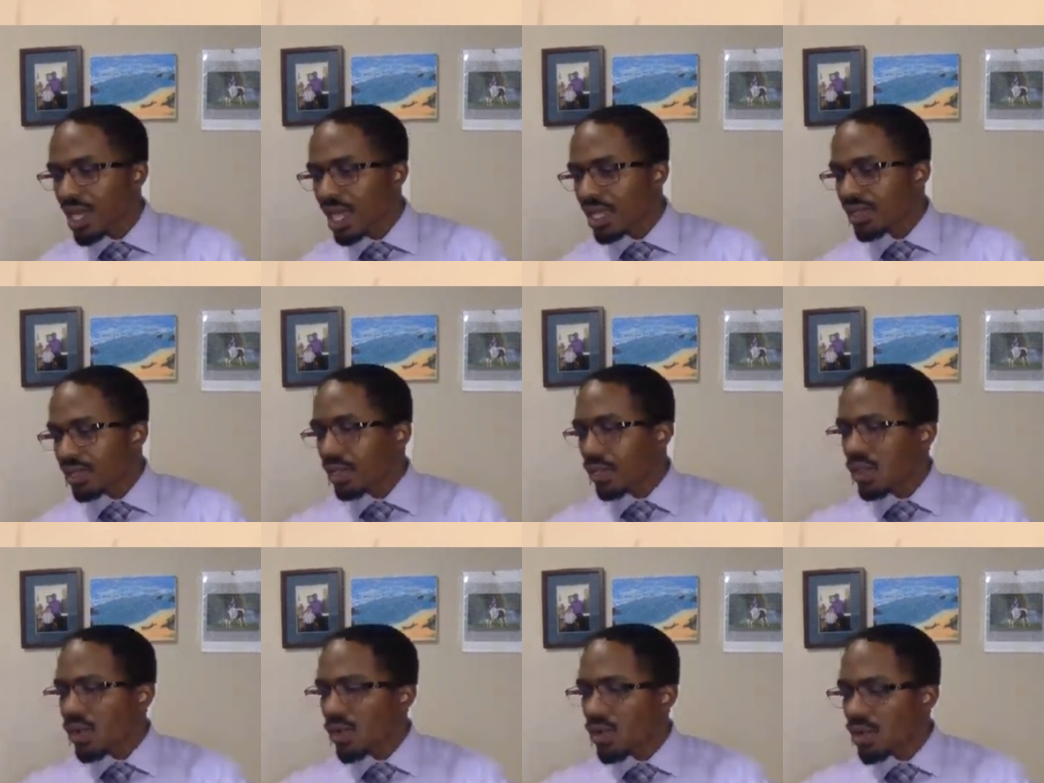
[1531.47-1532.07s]
And the
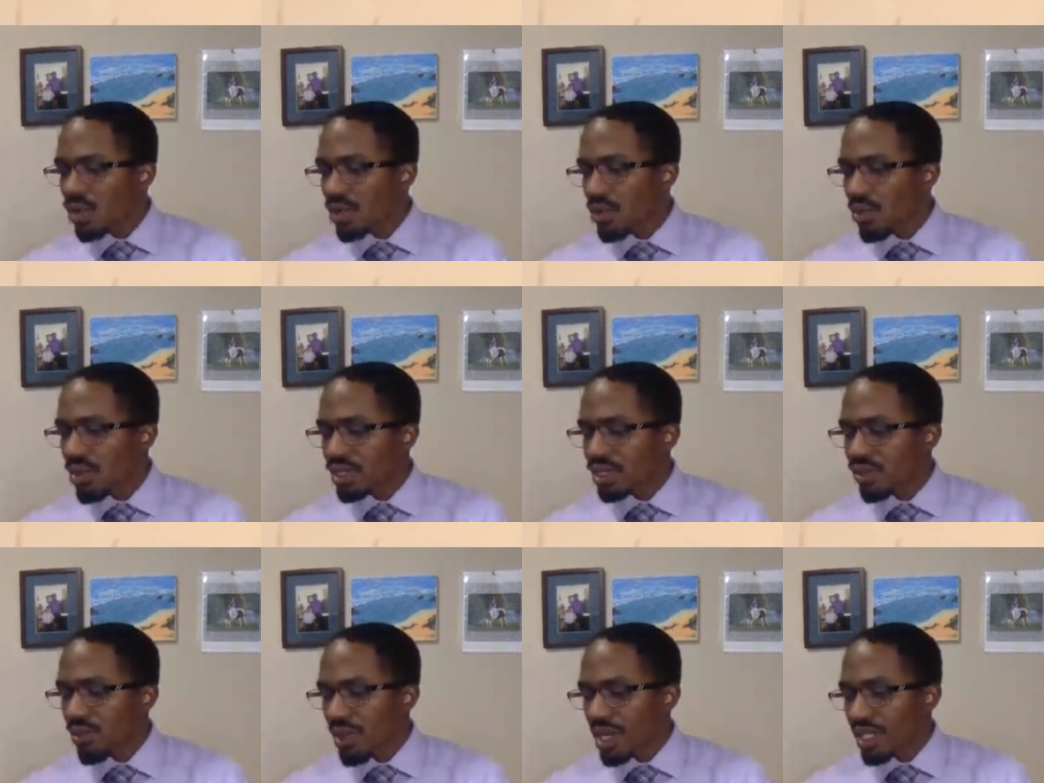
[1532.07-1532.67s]
Lord
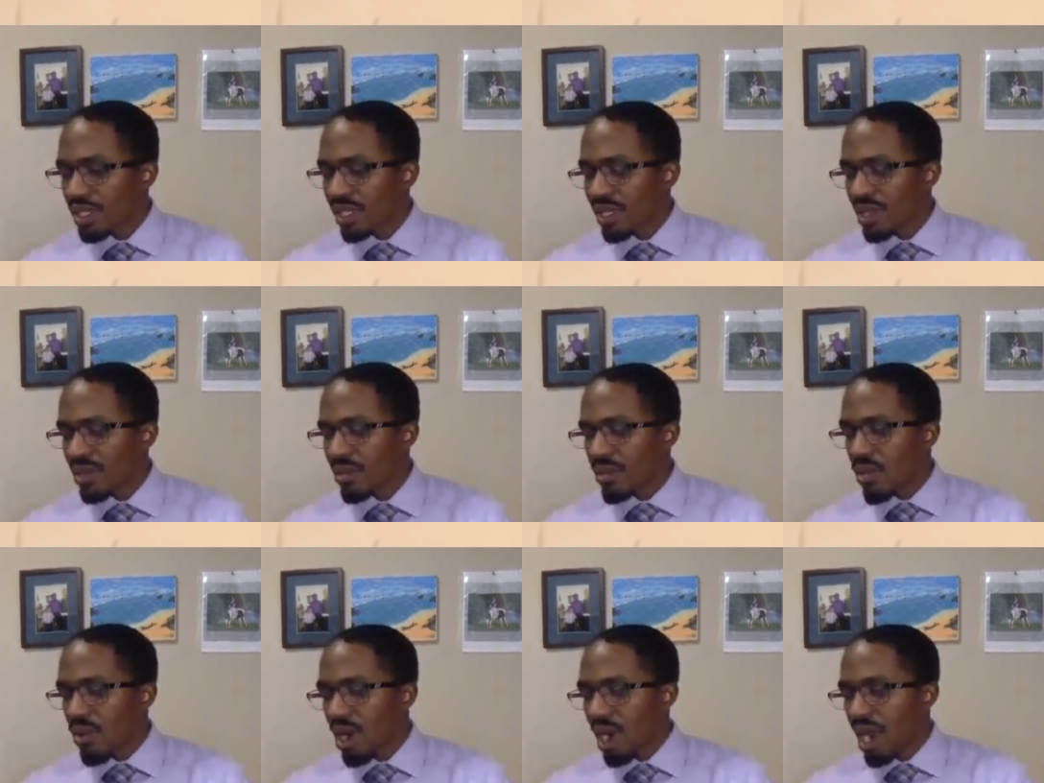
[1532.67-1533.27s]
was with
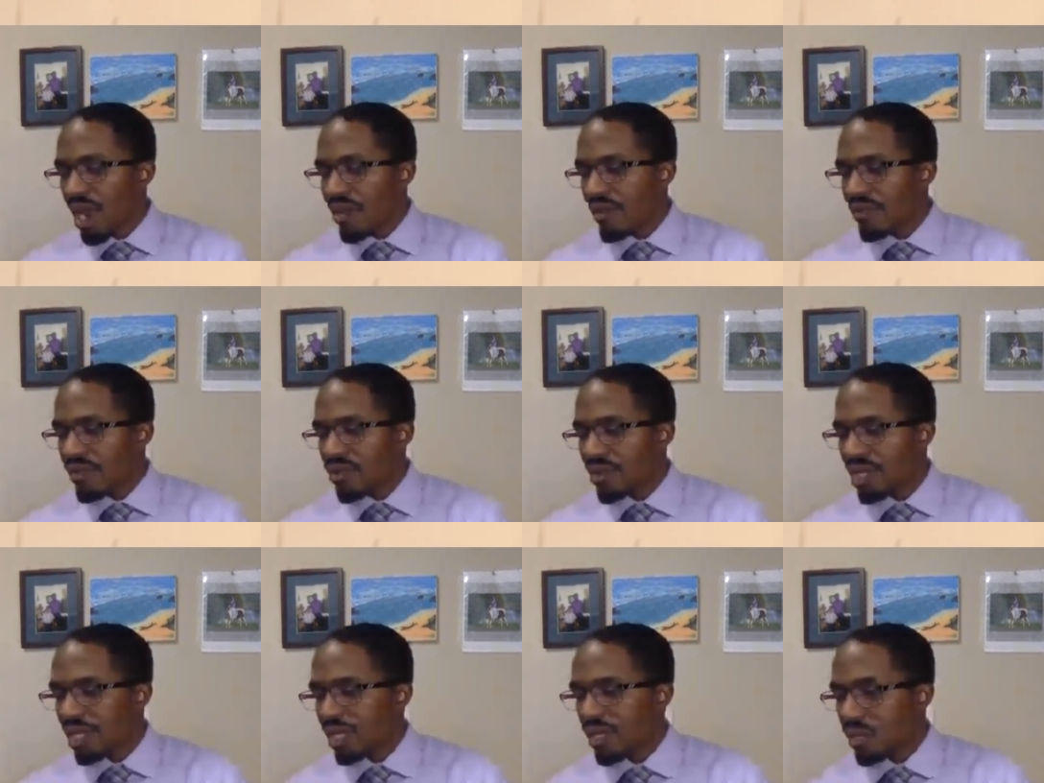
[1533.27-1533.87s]
him
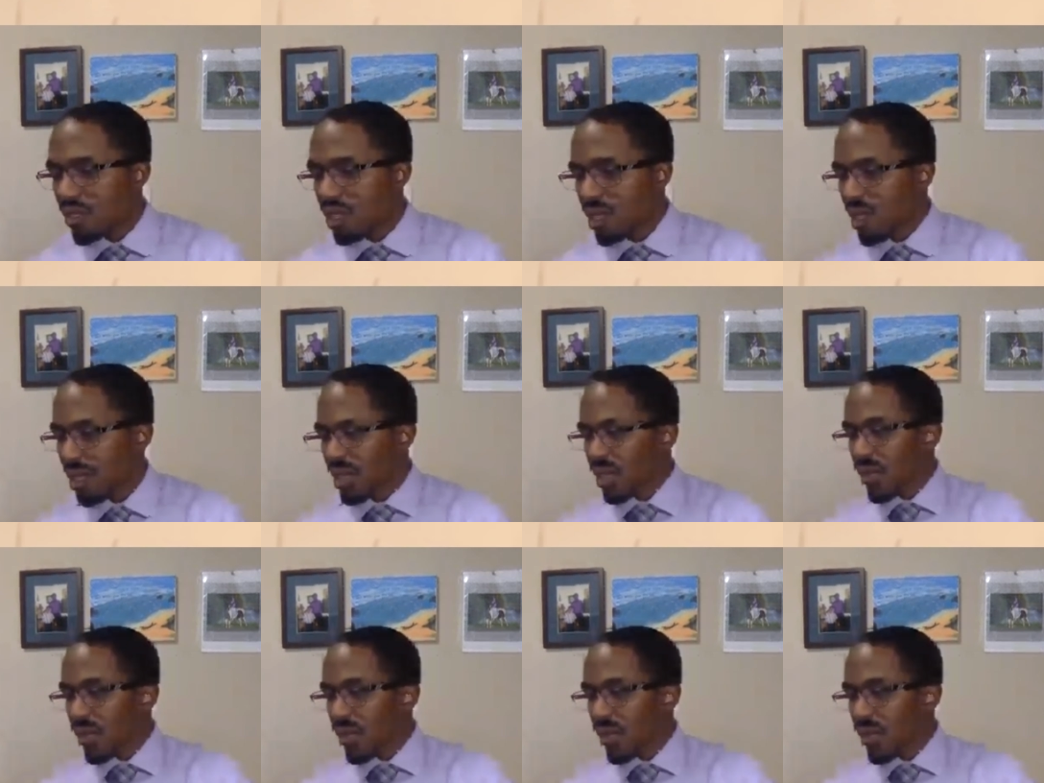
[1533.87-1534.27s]
wherever he